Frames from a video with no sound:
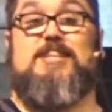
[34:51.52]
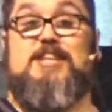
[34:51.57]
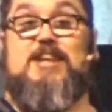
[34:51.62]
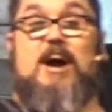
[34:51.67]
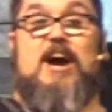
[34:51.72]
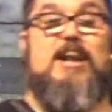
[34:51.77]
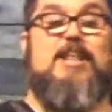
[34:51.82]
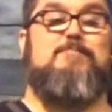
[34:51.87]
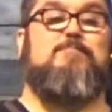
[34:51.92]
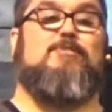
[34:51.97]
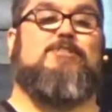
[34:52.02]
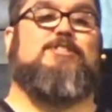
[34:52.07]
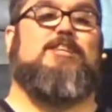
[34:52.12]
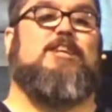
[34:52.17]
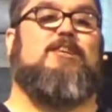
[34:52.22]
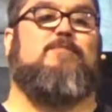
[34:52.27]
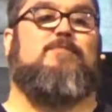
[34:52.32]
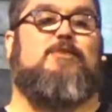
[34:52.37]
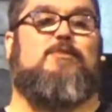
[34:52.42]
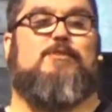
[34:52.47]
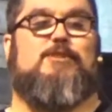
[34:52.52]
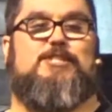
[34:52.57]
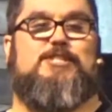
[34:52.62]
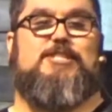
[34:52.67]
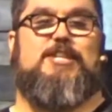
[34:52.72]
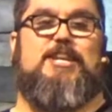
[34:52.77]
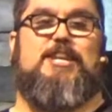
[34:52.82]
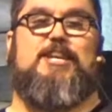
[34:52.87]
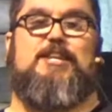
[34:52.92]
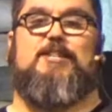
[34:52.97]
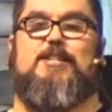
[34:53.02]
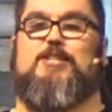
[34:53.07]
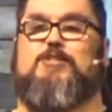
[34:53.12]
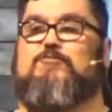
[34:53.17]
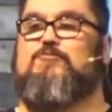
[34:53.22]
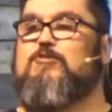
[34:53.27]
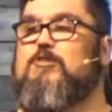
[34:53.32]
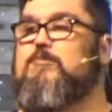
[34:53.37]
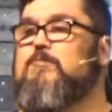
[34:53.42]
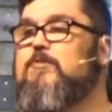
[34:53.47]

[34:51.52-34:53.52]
90% of you are sitting in this room